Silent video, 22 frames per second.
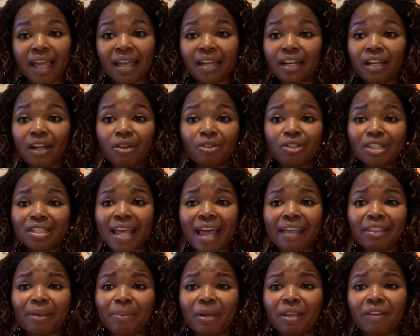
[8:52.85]
And it don't just
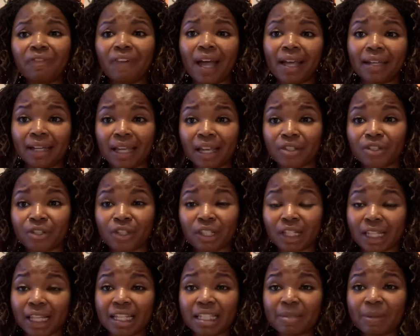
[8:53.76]
have to be
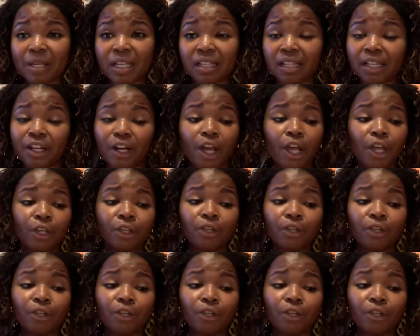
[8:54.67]
financially. Let's be clear.